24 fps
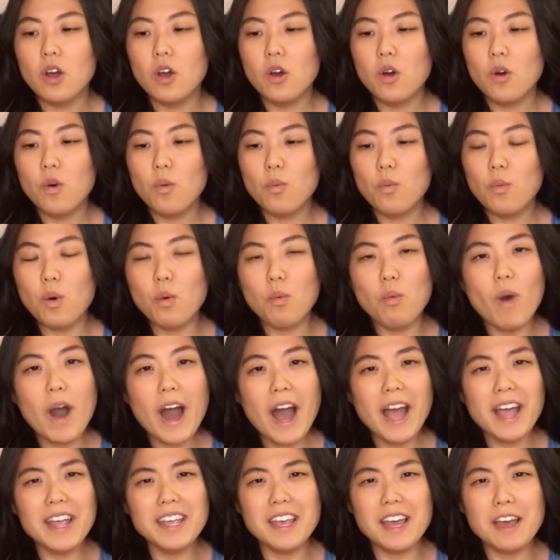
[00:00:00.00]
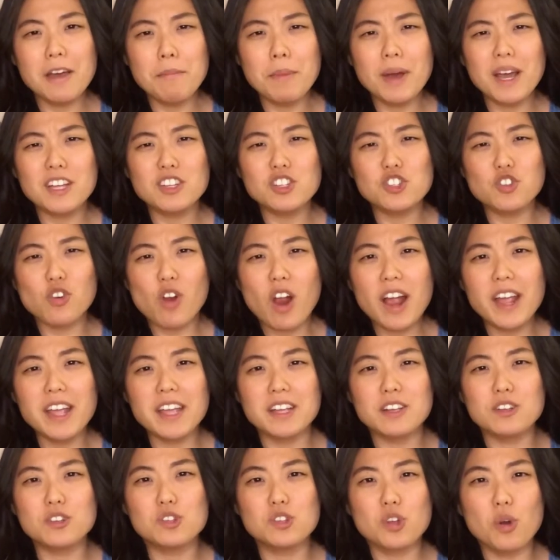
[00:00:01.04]
well, why am I trying
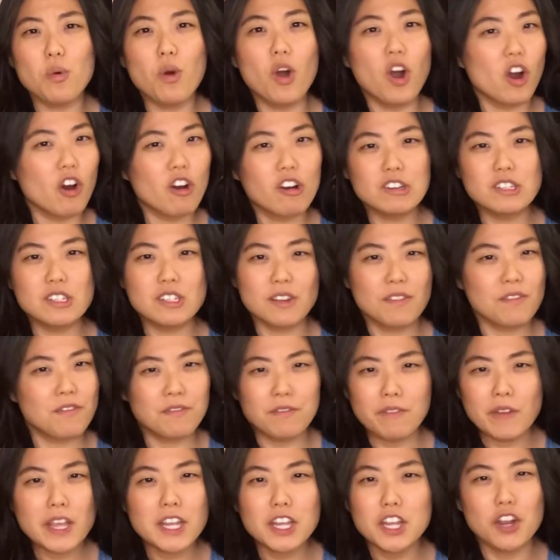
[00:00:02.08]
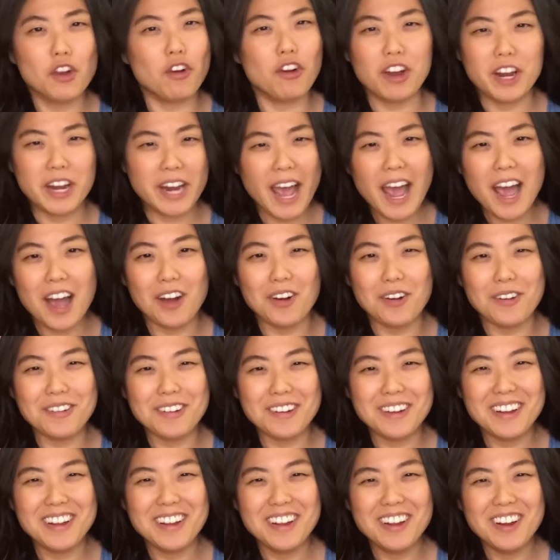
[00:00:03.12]
so hard to figure it out,
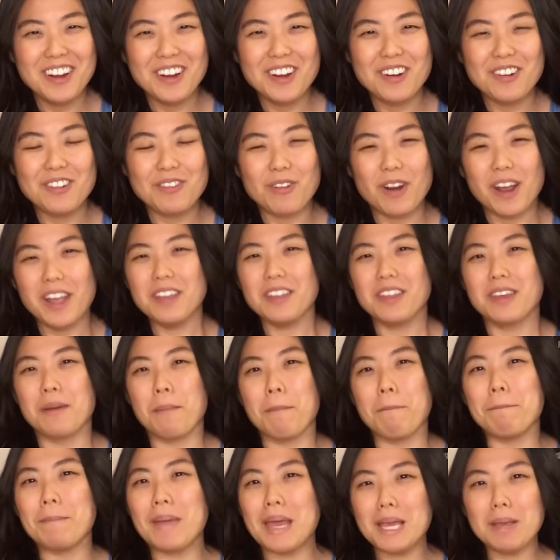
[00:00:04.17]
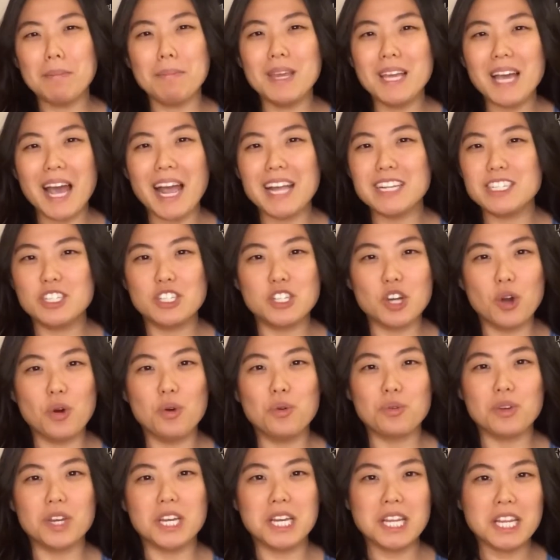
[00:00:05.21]
right? Like maybe I
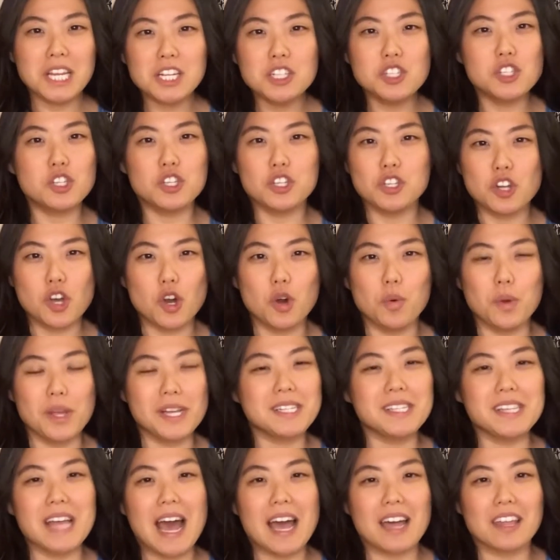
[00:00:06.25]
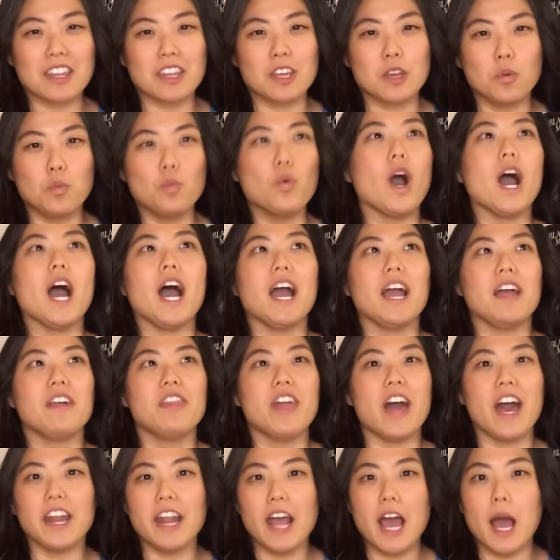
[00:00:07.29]
don't need to know exactly why
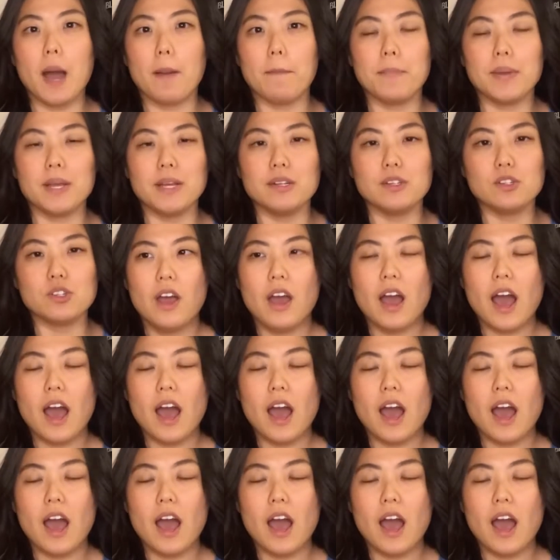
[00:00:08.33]
that happened.